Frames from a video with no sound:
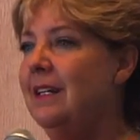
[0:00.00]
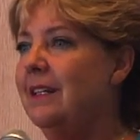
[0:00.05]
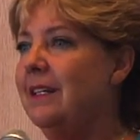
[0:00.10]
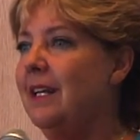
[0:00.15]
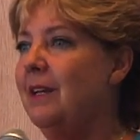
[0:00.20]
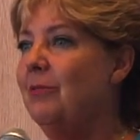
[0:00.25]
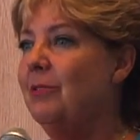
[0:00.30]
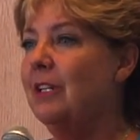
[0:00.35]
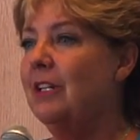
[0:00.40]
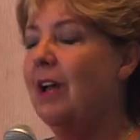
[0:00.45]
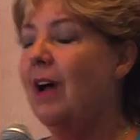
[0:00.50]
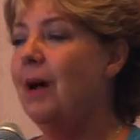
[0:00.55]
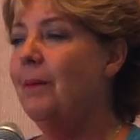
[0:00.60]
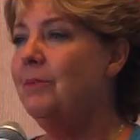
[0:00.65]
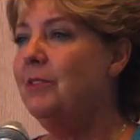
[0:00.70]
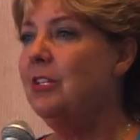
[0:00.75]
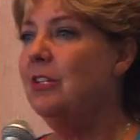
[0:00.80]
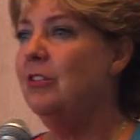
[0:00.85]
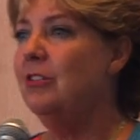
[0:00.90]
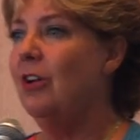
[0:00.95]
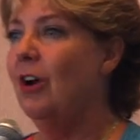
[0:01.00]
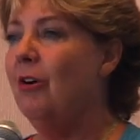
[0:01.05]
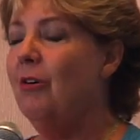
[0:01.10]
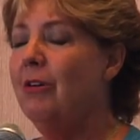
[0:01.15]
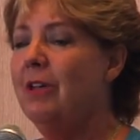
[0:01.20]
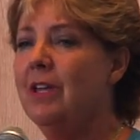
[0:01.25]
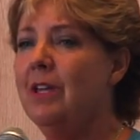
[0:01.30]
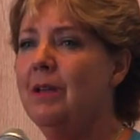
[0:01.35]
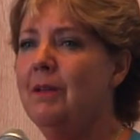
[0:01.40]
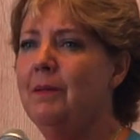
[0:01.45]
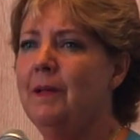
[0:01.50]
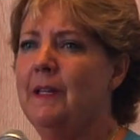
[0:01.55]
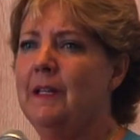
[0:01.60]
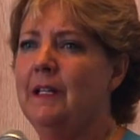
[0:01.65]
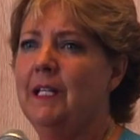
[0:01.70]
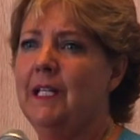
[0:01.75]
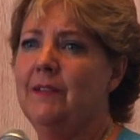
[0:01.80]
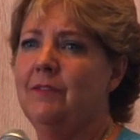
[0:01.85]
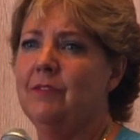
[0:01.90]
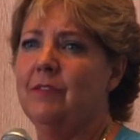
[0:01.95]
they would come to know him
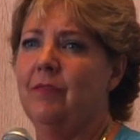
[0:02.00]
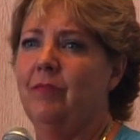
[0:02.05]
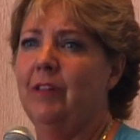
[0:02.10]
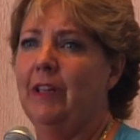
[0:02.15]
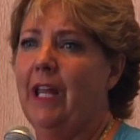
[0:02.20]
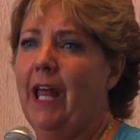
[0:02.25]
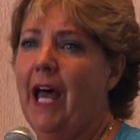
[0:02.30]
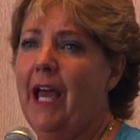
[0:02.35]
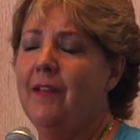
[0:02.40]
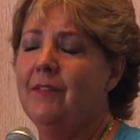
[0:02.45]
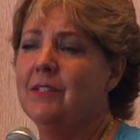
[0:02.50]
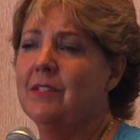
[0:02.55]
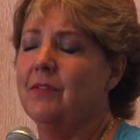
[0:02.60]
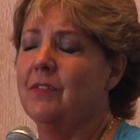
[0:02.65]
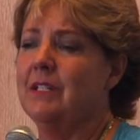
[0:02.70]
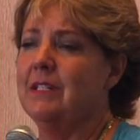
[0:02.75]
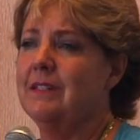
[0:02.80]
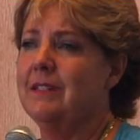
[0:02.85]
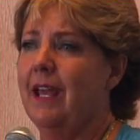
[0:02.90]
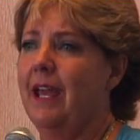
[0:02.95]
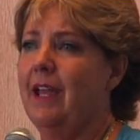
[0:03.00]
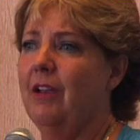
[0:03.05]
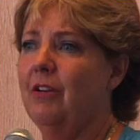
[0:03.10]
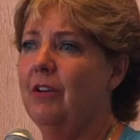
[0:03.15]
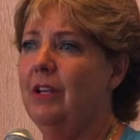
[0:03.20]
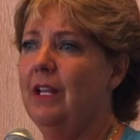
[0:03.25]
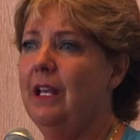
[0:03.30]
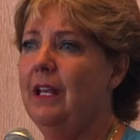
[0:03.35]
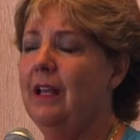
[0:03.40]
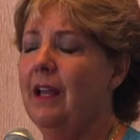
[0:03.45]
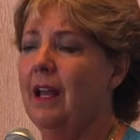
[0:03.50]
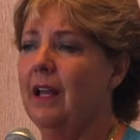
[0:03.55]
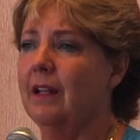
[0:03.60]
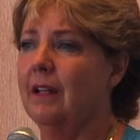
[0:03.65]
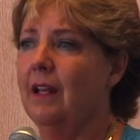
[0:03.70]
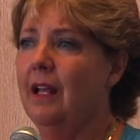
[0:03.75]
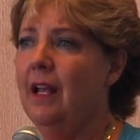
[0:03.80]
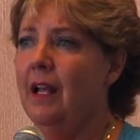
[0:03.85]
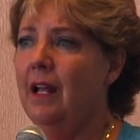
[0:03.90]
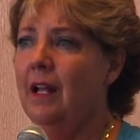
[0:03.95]
and live lives of integrity,
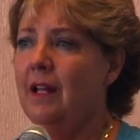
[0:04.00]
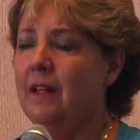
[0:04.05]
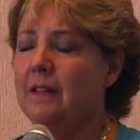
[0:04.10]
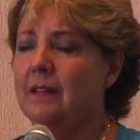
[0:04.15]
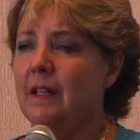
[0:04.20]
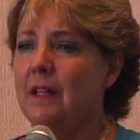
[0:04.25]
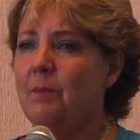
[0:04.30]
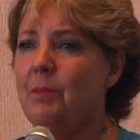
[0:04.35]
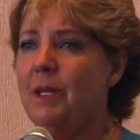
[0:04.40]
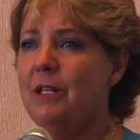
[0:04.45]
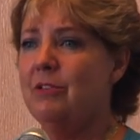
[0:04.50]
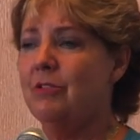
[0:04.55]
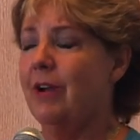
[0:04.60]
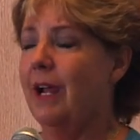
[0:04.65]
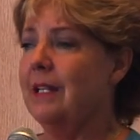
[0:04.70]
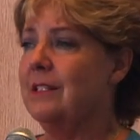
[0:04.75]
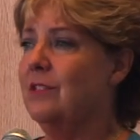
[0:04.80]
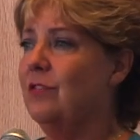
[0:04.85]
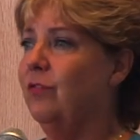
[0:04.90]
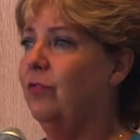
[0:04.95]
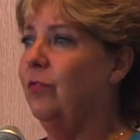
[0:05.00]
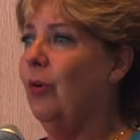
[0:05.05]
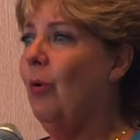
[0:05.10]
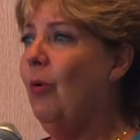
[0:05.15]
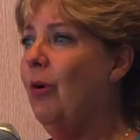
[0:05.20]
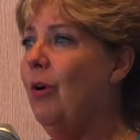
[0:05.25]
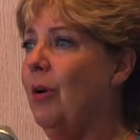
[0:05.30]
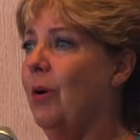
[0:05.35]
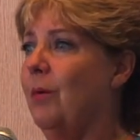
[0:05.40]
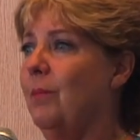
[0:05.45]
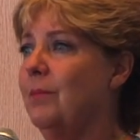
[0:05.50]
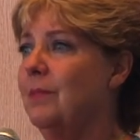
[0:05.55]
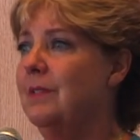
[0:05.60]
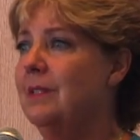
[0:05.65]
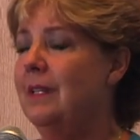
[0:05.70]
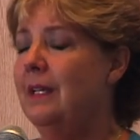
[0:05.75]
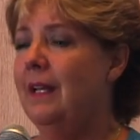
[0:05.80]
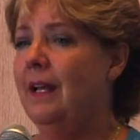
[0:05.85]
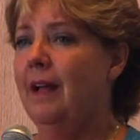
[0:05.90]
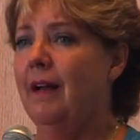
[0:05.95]
and they'd be
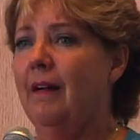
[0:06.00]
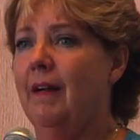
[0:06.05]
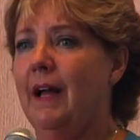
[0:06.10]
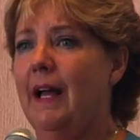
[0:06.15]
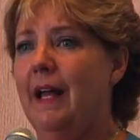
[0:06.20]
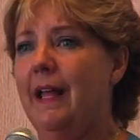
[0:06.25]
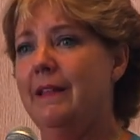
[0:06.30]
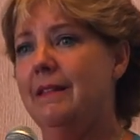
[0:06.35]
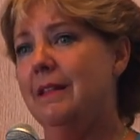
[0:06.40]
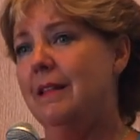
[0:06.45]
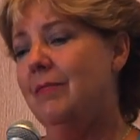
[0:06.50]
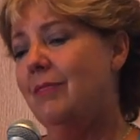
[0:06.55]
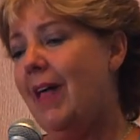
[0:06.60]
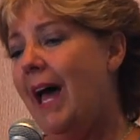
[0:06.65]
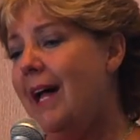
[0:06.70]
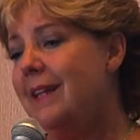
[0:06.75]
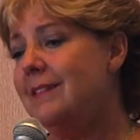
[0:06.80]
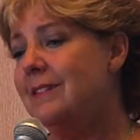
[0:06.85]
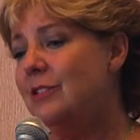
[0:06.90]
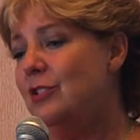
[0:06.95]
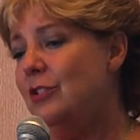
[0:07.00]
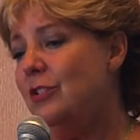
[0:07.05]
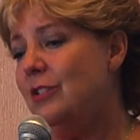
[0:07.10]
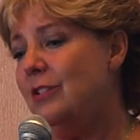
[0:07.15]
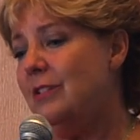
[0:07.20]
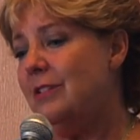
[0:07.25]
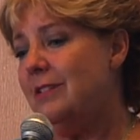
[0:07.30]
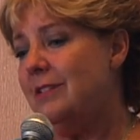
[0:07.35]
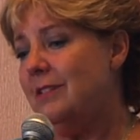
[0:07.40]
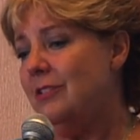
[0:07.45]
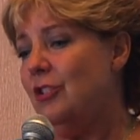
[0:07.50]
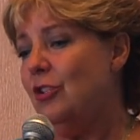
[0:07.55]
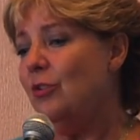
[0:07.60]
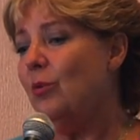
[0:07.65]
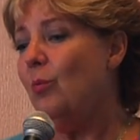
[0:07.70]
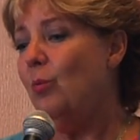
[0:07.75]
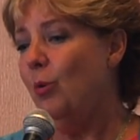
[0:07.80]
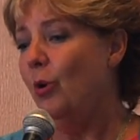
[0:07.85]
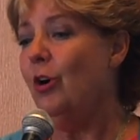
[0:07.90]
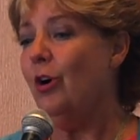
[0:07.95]
transformed. And that's
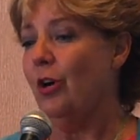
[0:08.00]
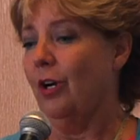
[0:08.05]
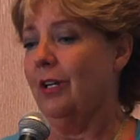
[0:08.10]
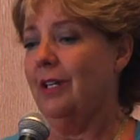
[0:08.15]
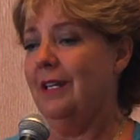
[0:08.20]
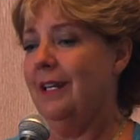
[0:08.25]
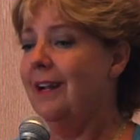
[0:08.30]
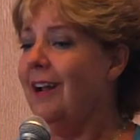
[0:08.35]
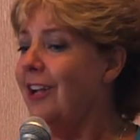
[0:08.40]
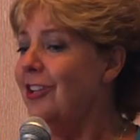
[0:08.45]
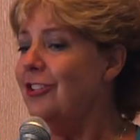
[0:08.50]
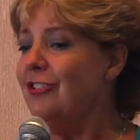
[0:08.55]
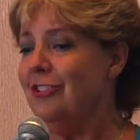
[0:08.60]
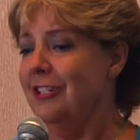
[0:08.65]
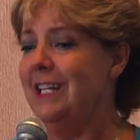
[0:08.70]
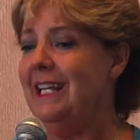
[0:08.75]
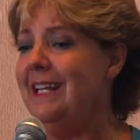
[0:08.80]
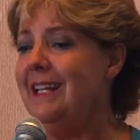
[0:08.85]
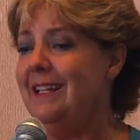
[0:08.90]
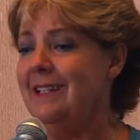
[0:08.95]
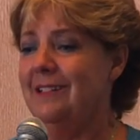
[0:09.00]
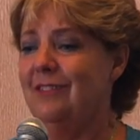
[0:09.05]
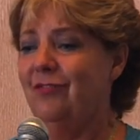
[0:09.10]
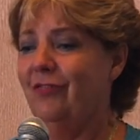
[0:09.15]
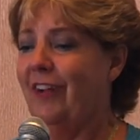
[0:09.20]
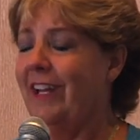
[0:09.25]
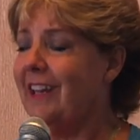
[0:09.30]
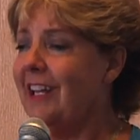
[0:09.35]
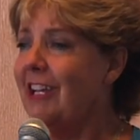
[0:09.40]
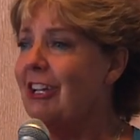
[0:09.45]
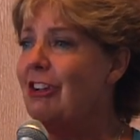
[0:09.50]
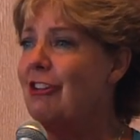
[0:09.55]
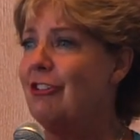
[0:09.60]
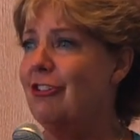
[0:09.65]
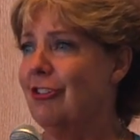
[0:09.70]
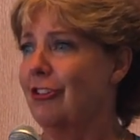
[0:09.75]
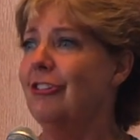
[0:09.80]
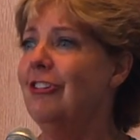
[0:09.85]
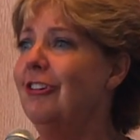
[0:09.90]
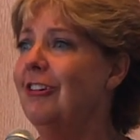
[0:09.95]
your work. Get on your knees, fight like a
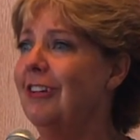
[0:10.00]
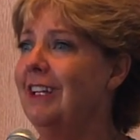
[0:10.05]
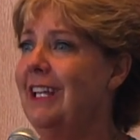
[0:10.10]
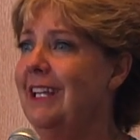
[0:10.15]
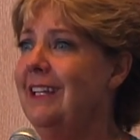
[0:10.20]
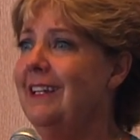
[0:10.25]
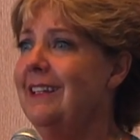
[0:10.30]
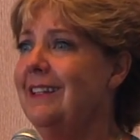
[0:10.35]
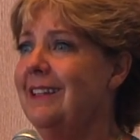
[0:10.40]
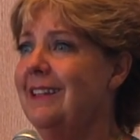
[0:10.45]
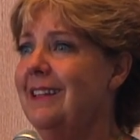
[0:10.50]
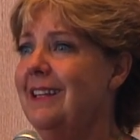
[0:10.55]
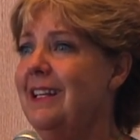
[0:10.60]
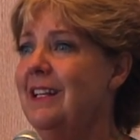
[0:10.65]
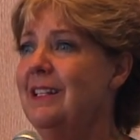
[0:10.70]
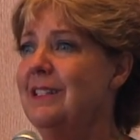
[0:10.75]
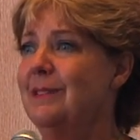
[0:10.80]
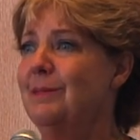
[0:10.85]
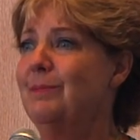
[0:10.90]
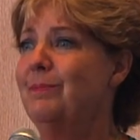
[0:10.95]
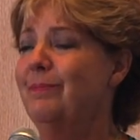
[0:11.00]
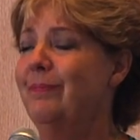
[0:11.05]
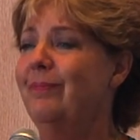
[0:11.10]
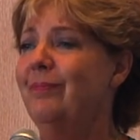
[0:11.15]
girl, get these,